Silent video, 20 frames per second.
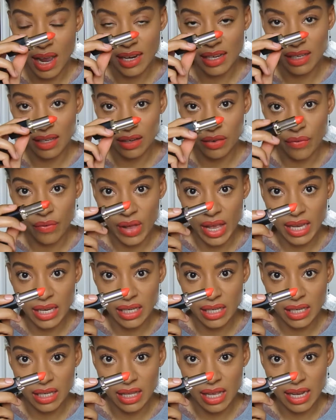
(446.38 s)
I did
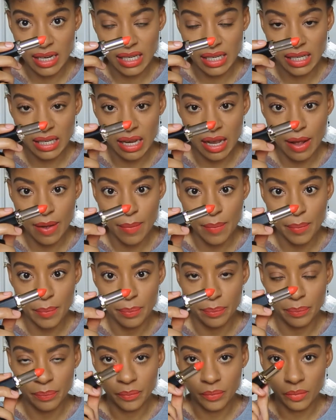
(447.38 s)
find that
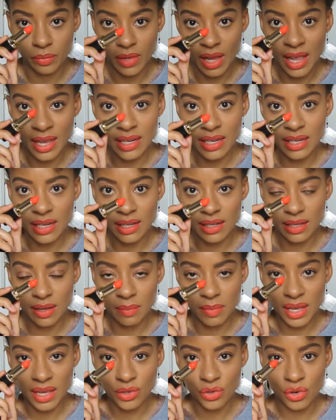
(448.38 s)
um, I needed some
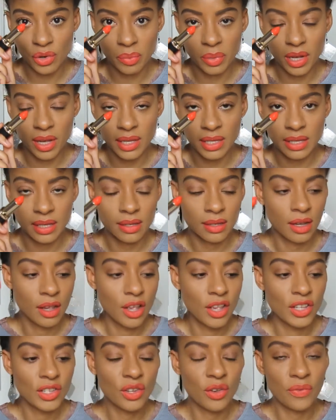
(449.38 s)
extra passes.
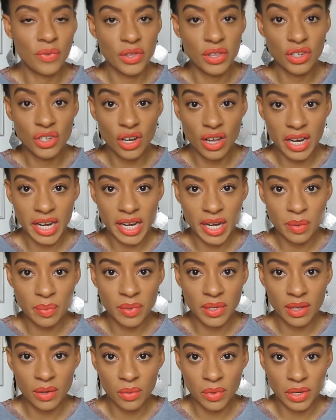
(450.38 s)
So for the dark
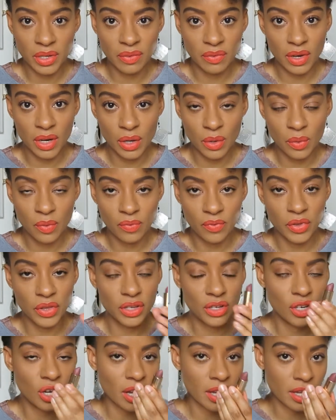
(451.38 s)
lips, it works very, for the
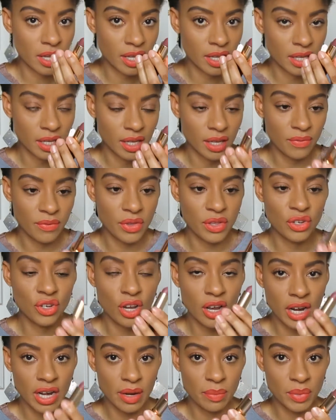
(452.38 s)
dark, for the
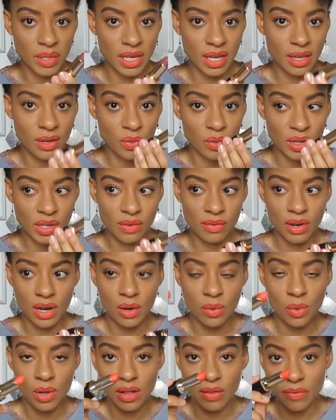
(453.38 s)
dark lipstick, it works very
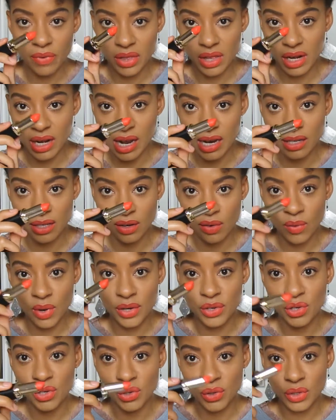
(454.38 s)
well. For the lighter
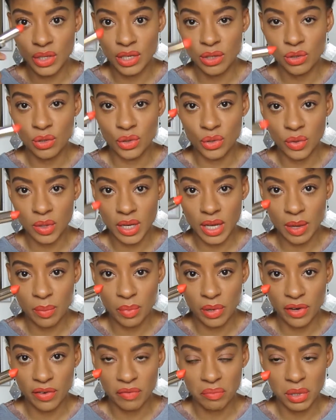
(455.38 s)
one, you do need to do a
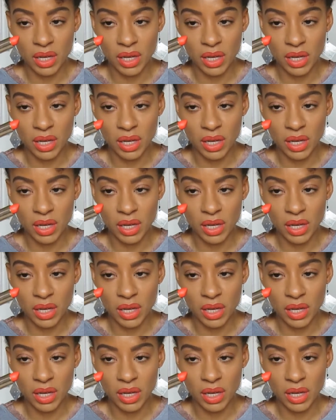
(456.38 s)
couple of